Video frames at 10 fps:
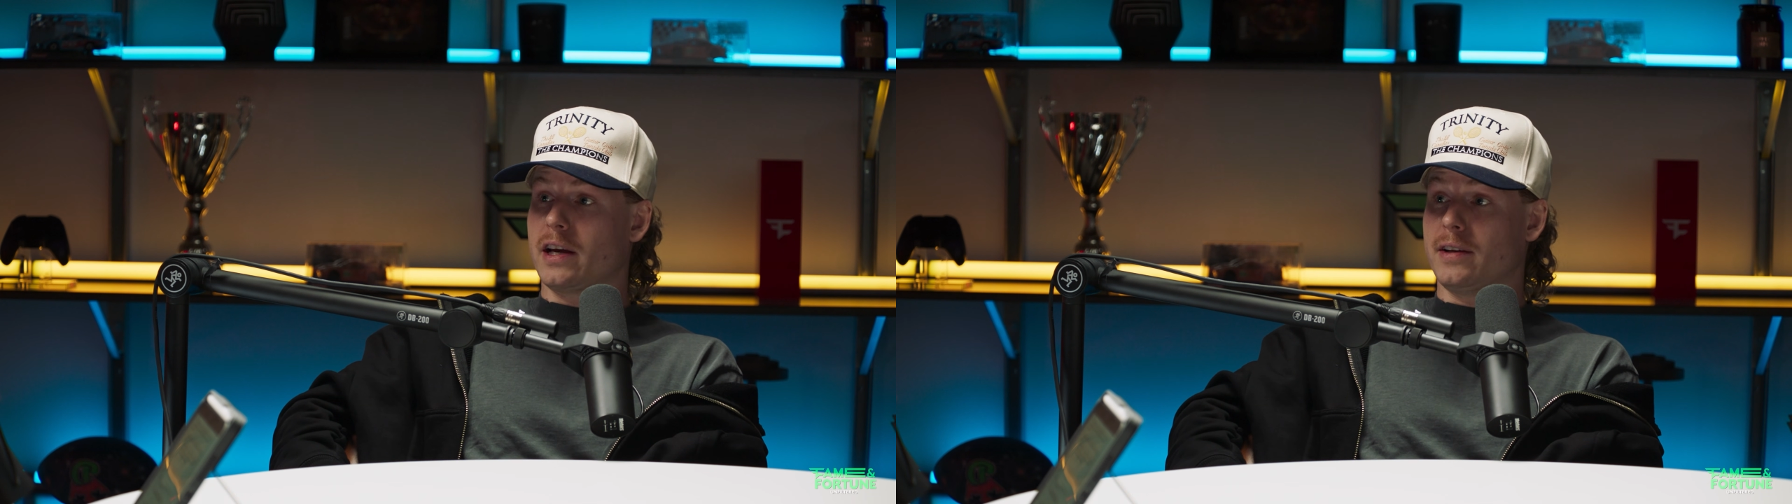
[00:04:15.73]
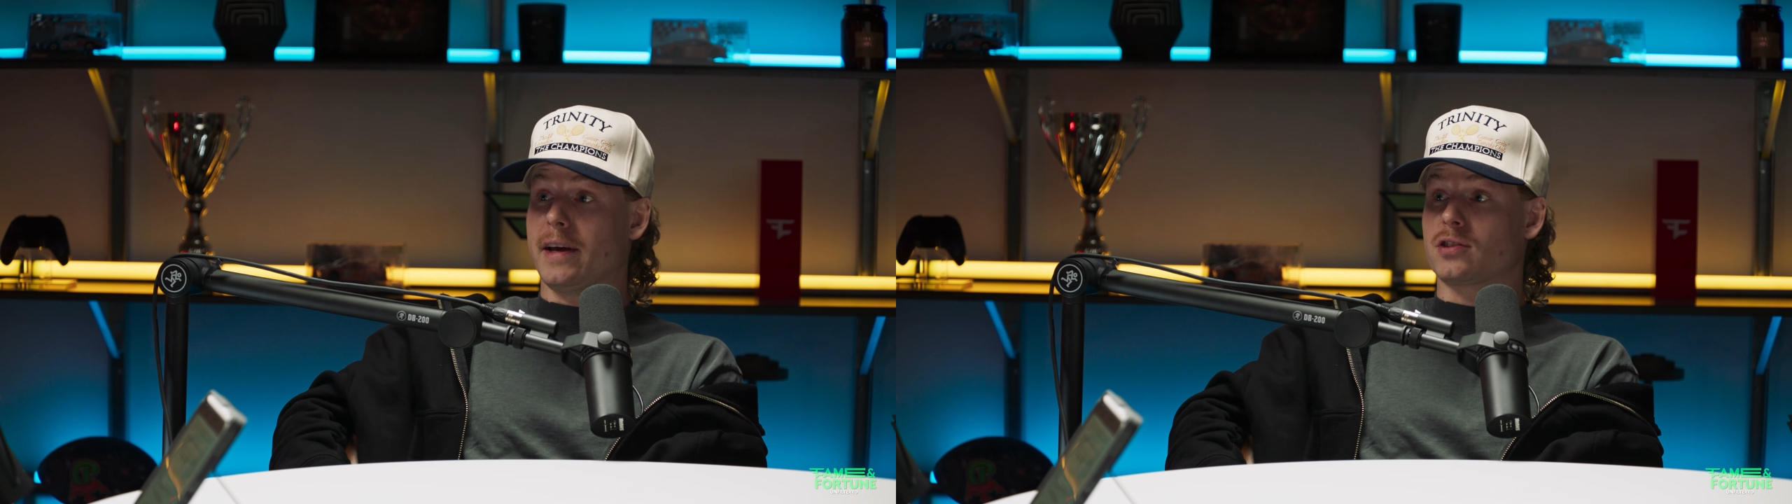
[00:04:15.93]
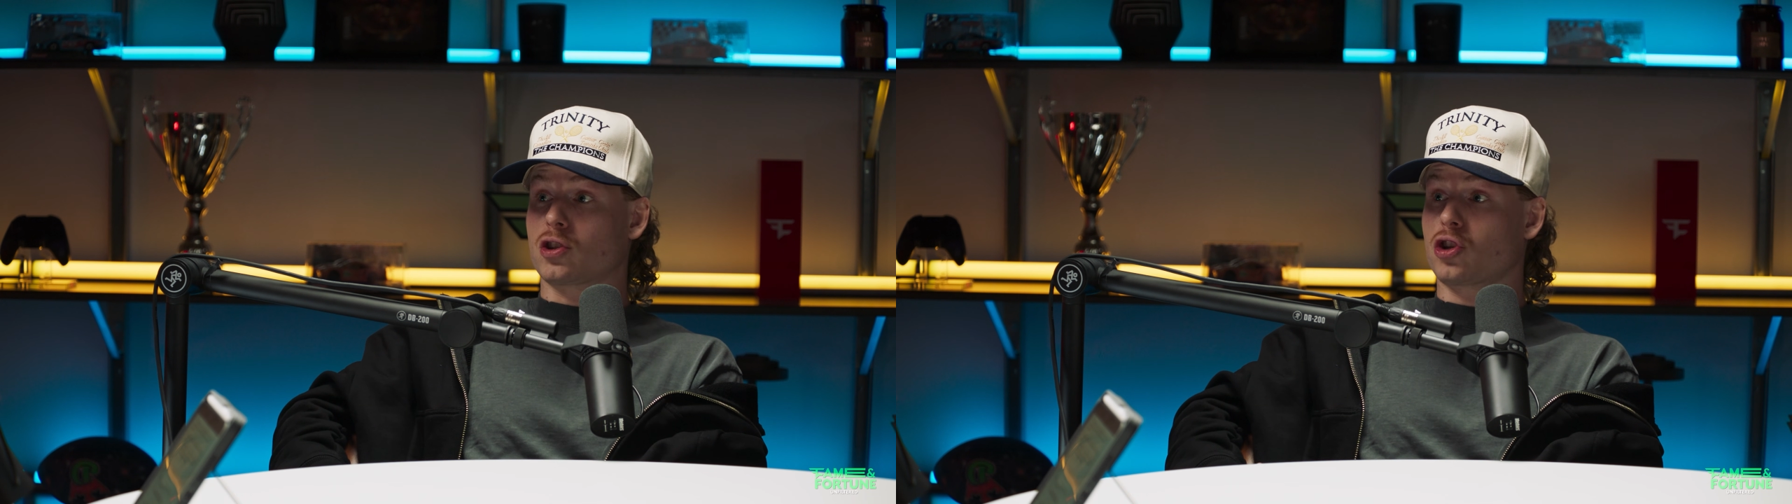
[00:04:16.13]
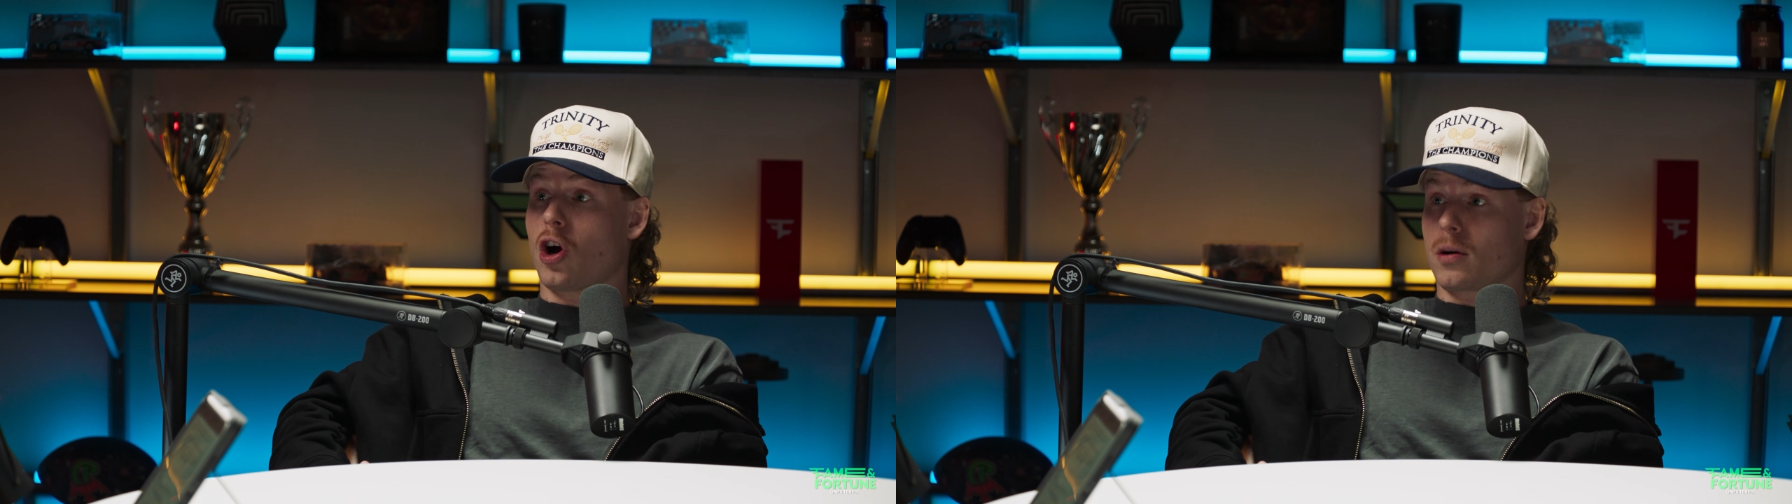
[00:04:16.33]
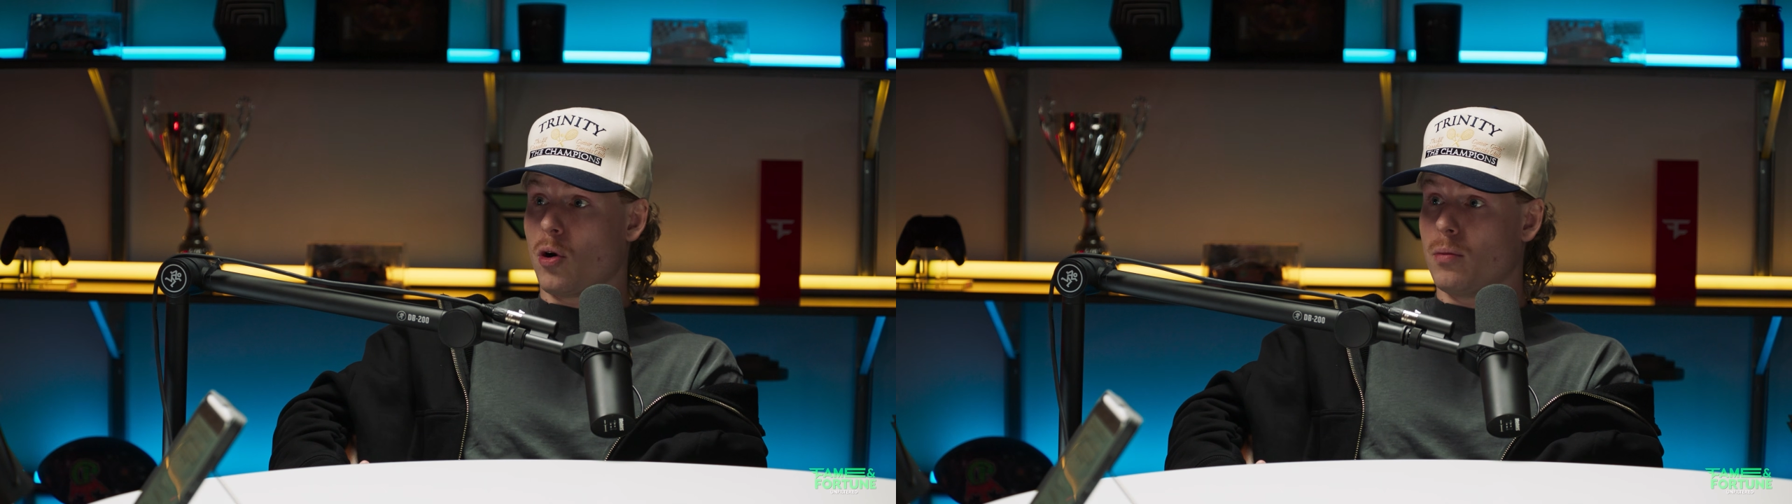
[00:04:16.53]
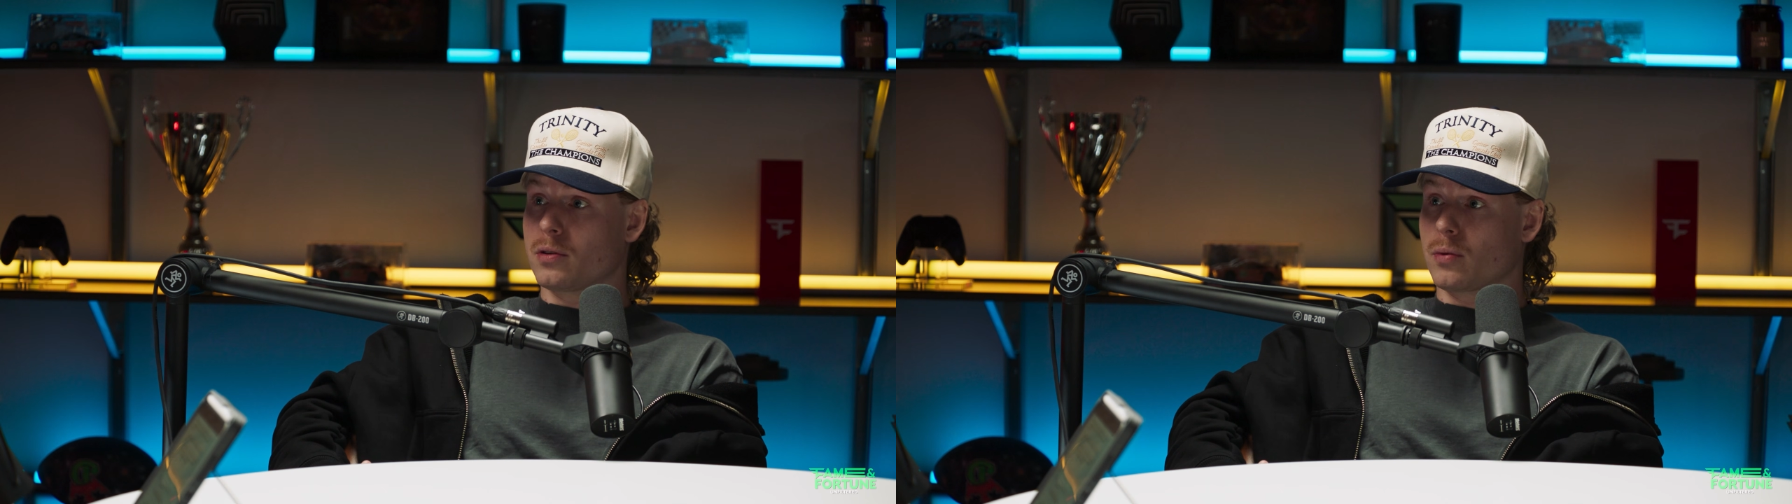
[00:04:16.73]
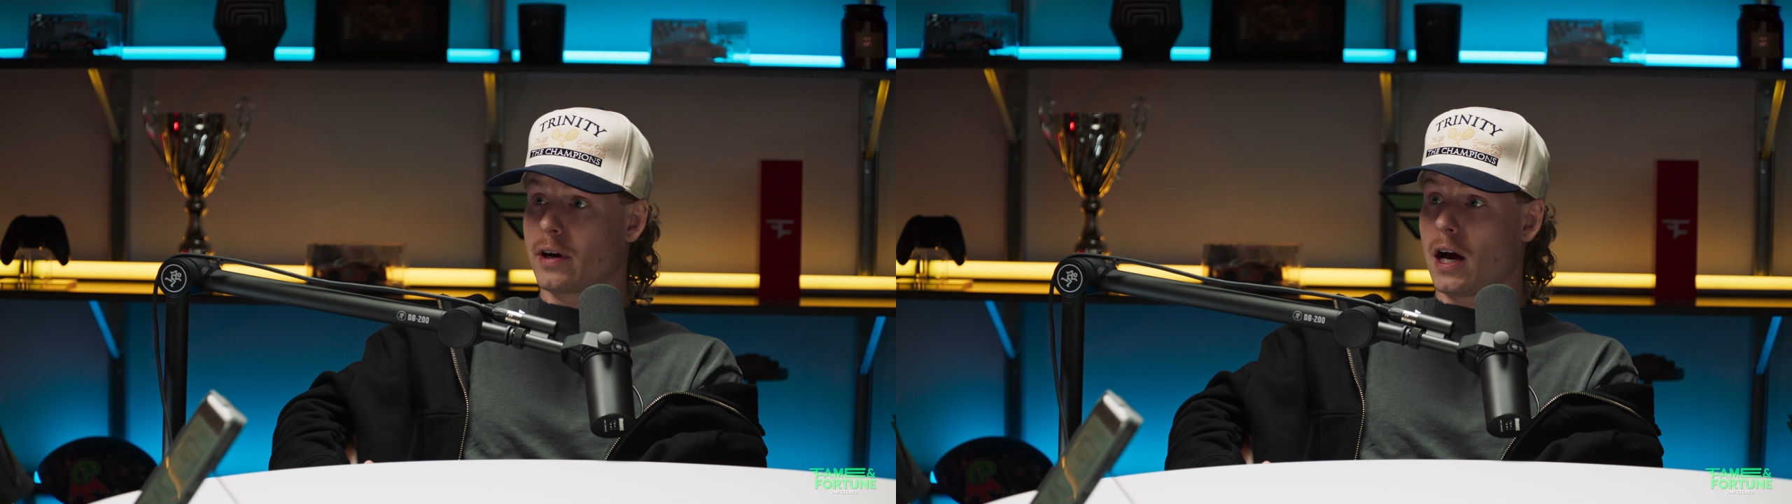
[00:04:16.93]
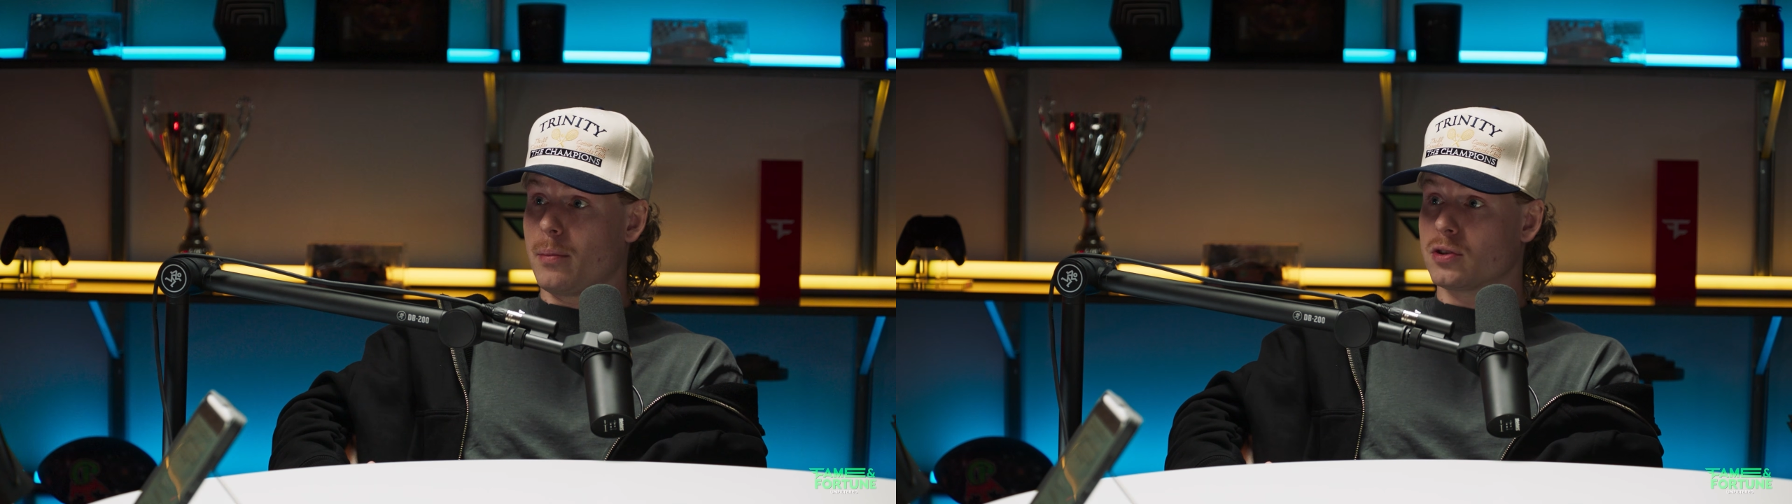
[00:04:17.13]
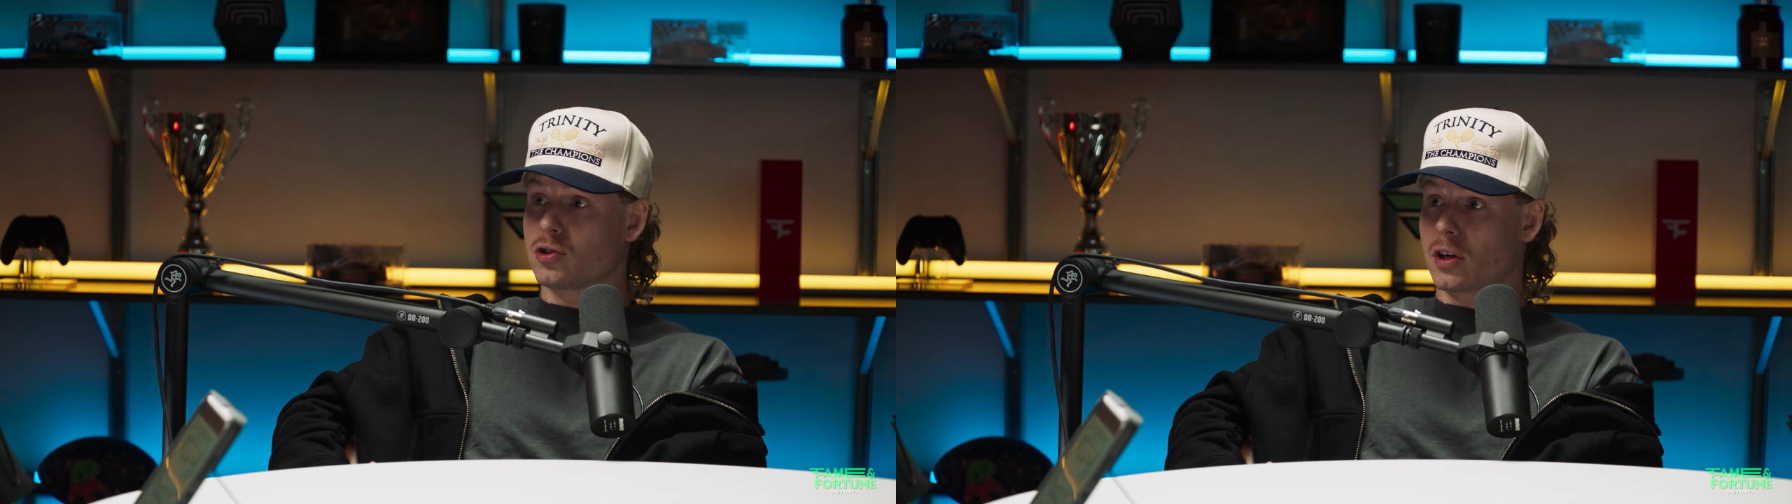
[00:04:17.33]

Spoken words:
It's a shock moment when it happens.